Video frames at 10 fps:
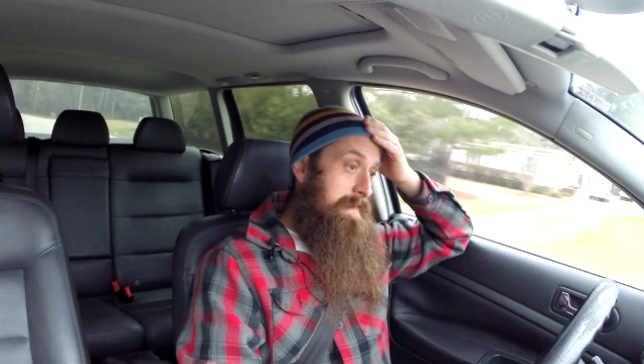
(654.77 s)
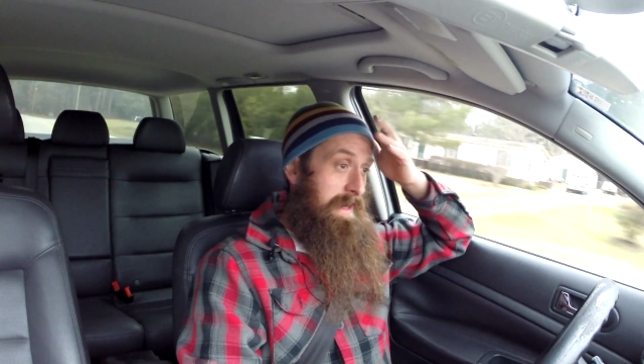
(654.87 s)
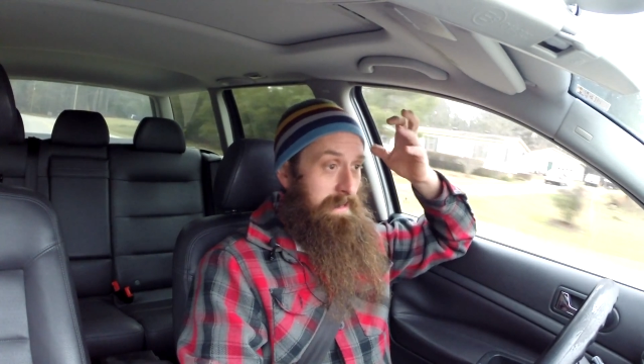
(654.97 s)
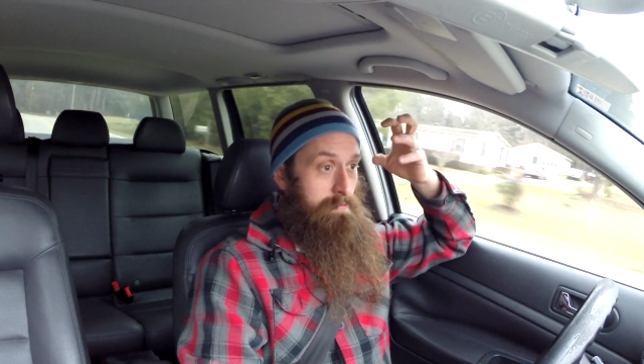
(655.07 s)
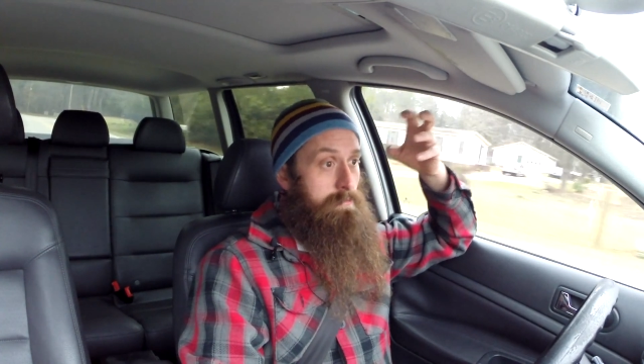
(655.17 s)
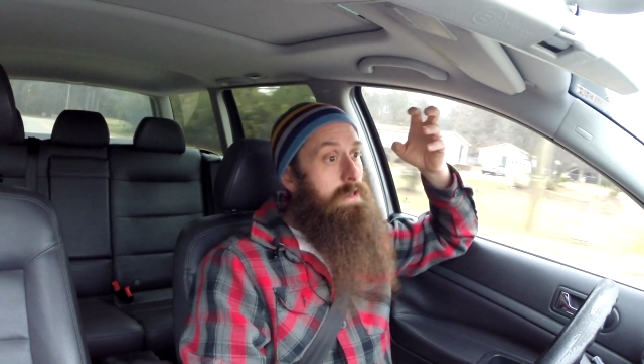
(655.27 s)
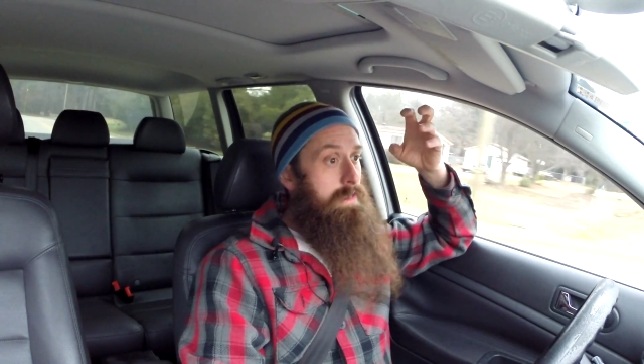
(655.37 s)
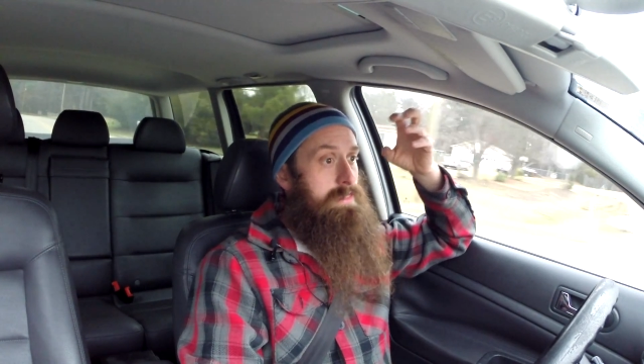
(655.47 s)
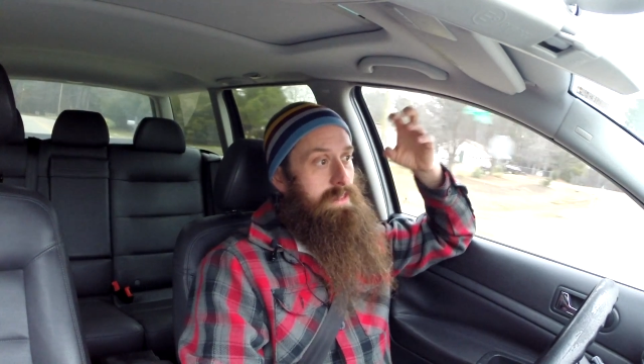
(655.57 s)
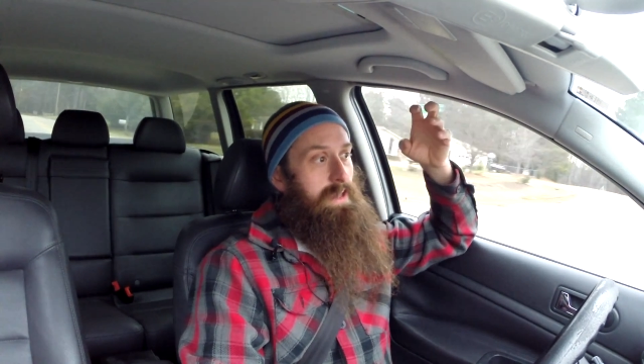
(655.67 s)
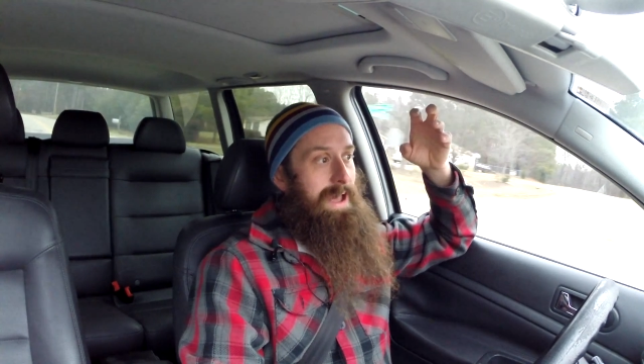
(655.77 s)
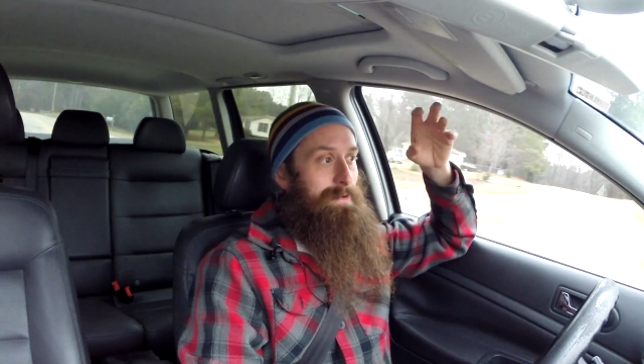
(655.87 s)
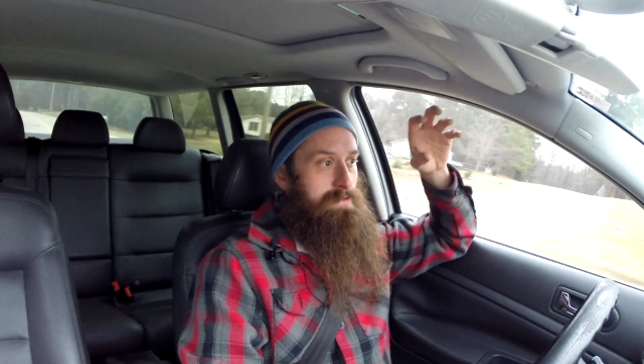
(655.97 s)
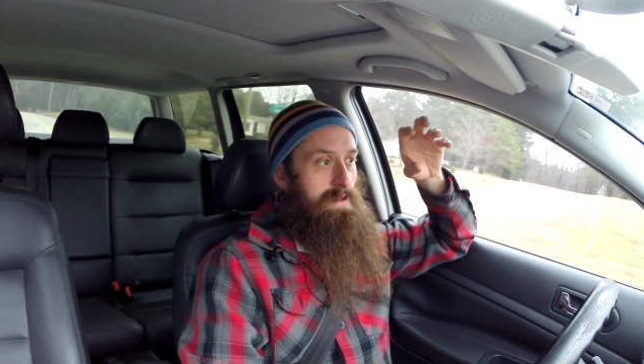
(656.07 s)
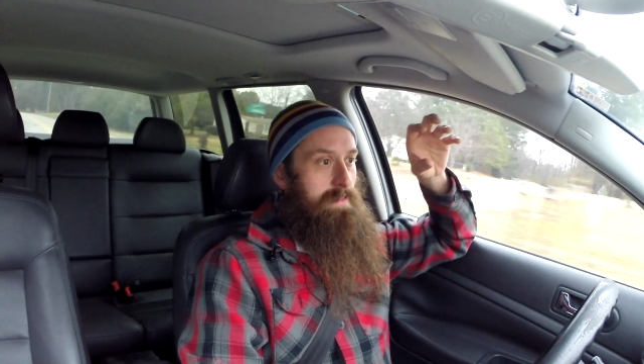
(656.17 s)
that can really think
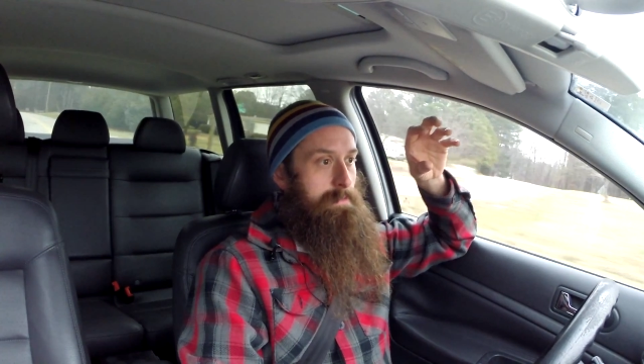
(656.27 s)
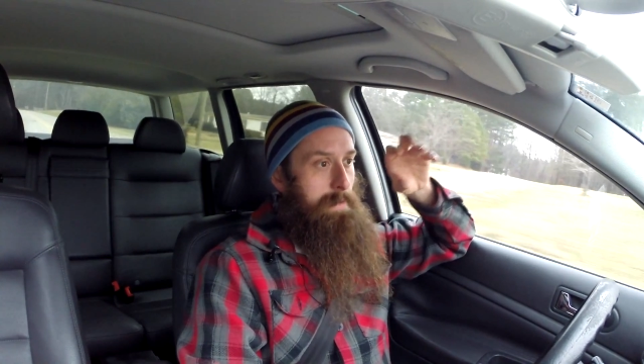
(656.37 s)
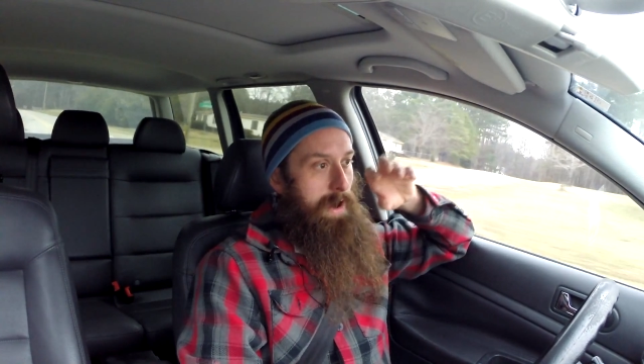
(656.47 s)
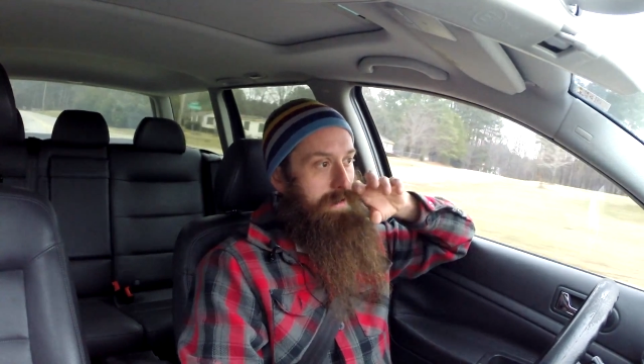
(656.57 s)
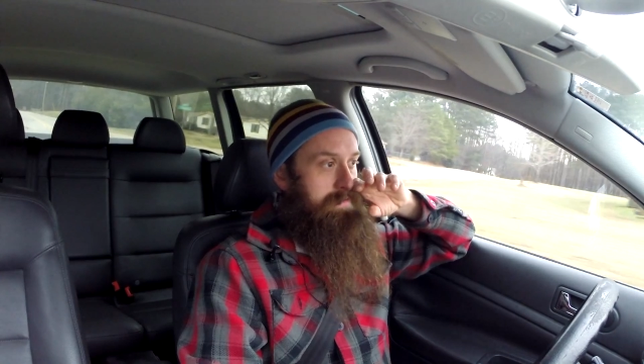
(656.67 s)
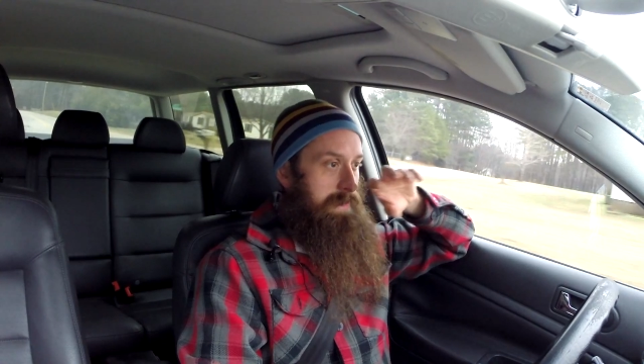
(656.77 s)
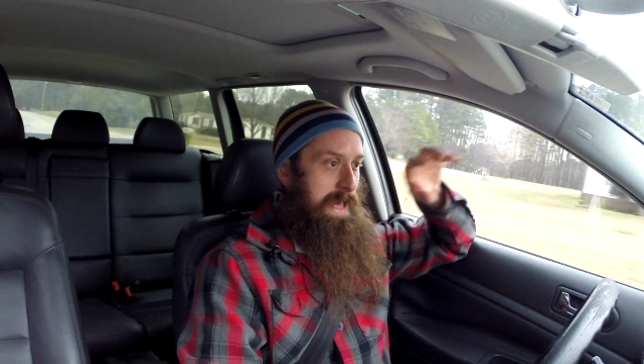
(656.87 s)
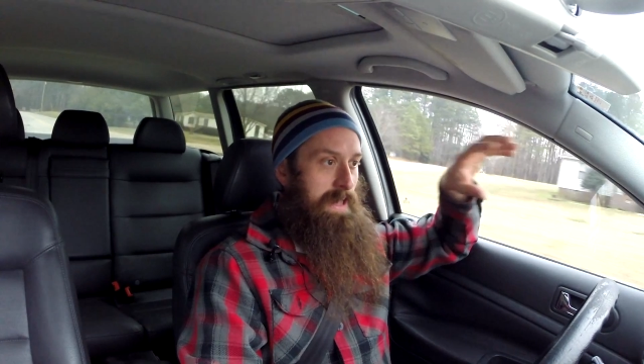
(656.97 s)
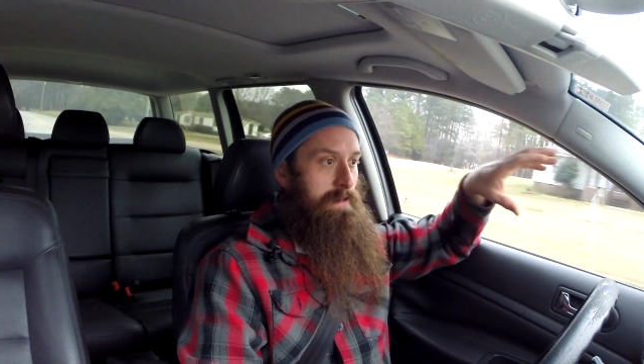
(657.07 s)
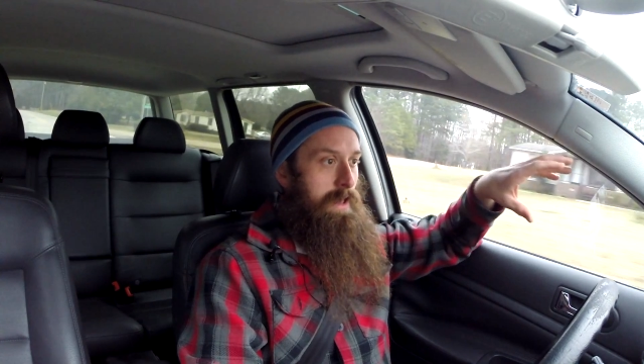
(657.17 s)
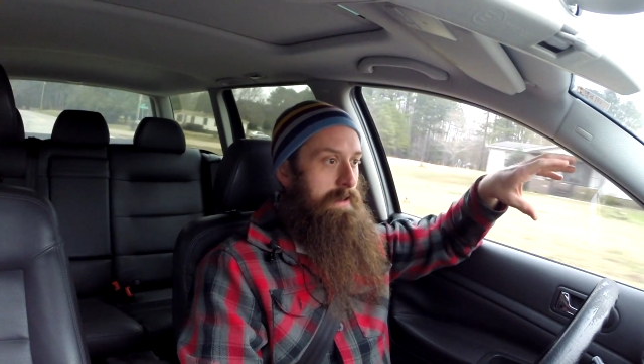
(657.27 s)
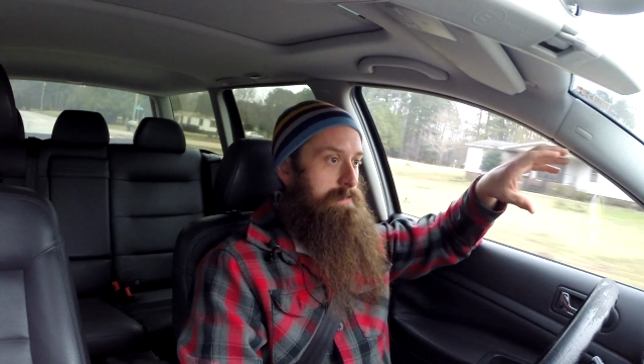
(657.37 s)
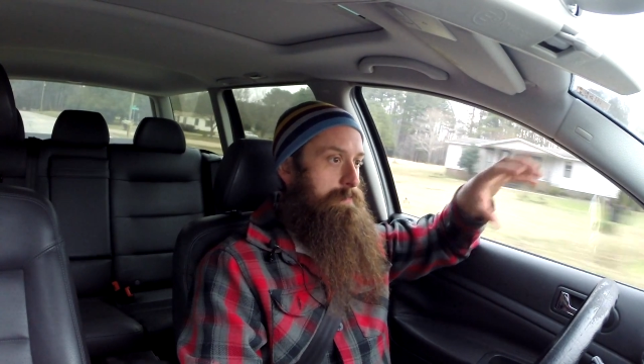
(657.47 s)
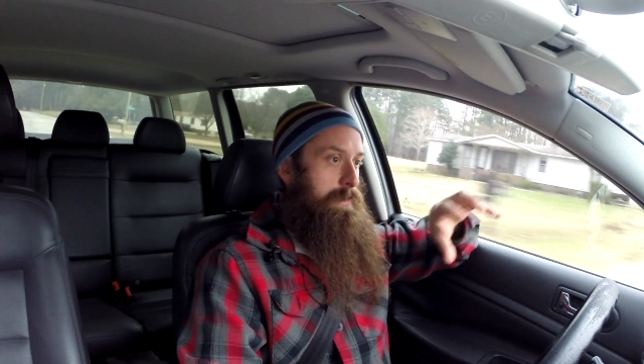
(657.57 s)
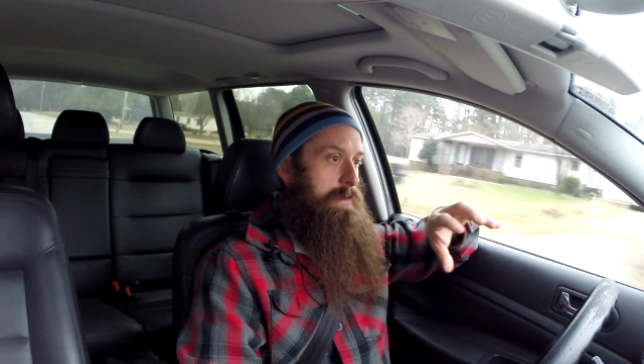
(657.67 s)
outside the box and
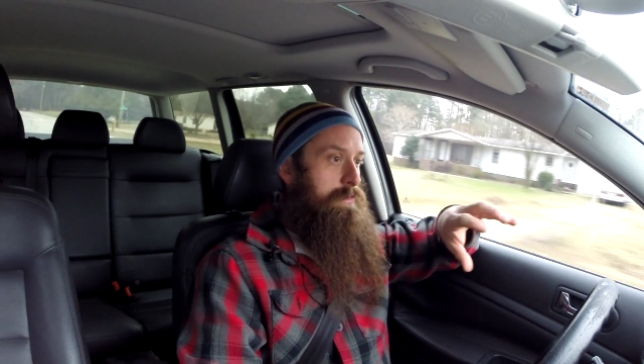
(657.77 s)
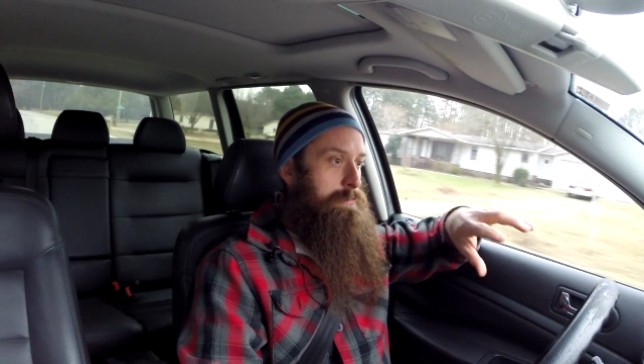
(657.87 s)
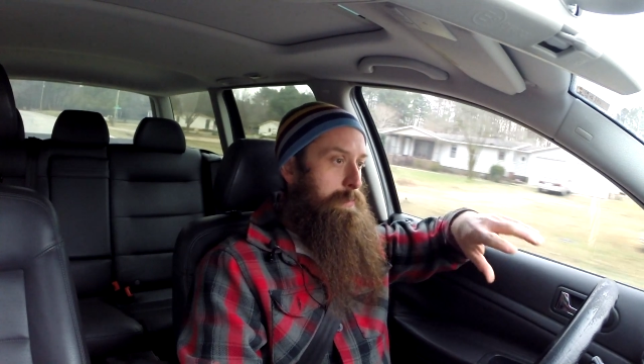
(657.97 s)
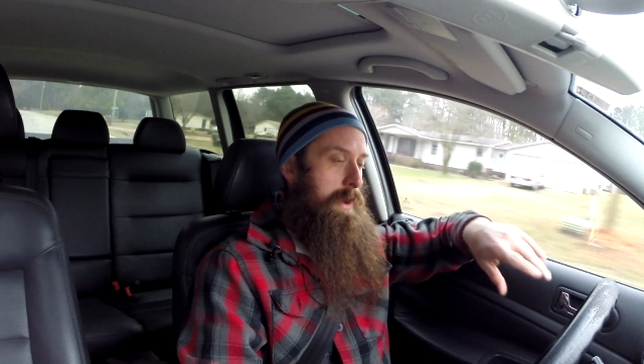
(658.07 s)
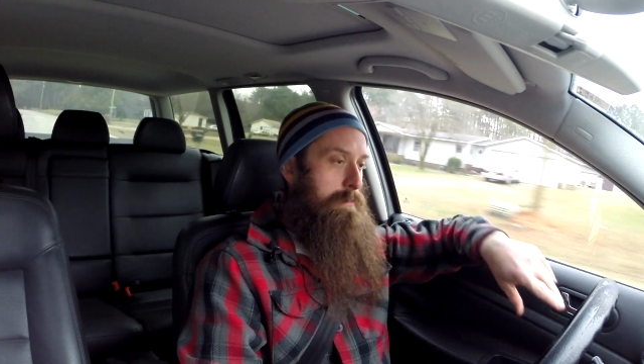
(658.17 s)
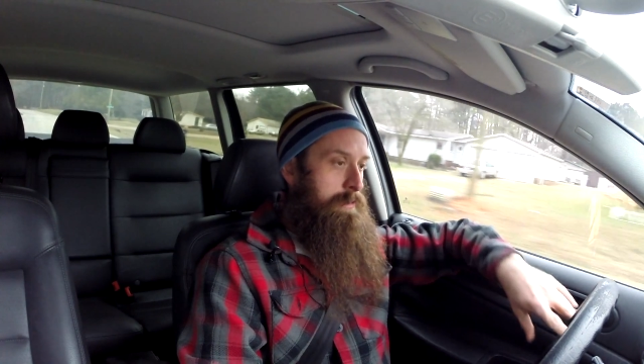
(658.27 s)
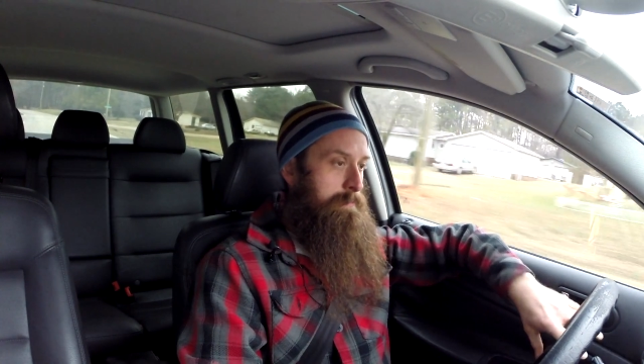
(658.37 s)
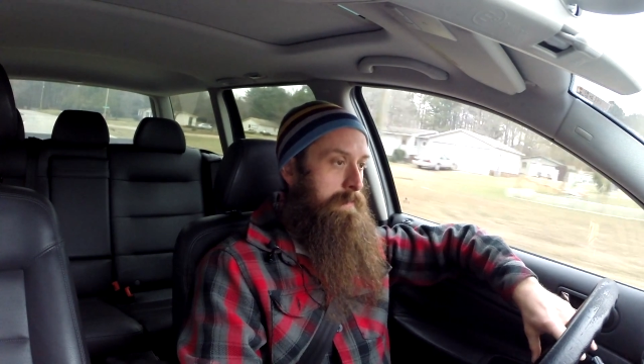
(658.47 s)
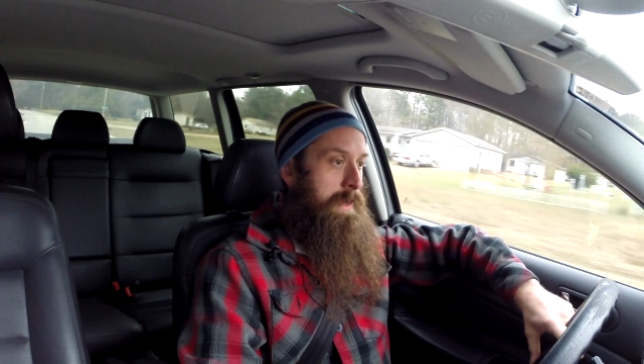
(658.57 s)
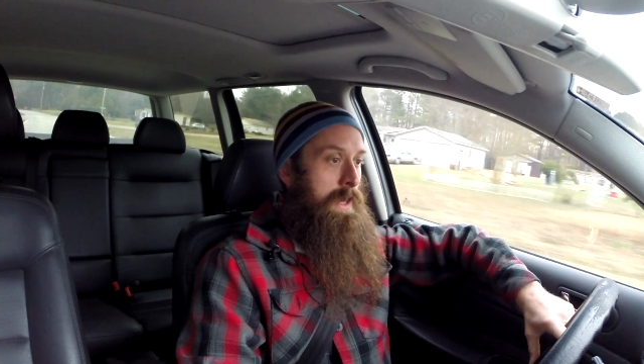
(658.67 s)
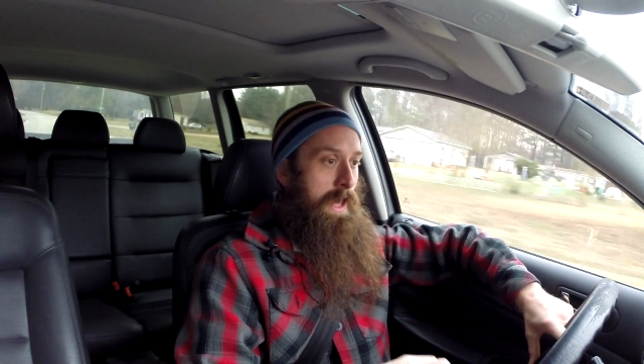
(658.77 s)
analyze a vehicle's problem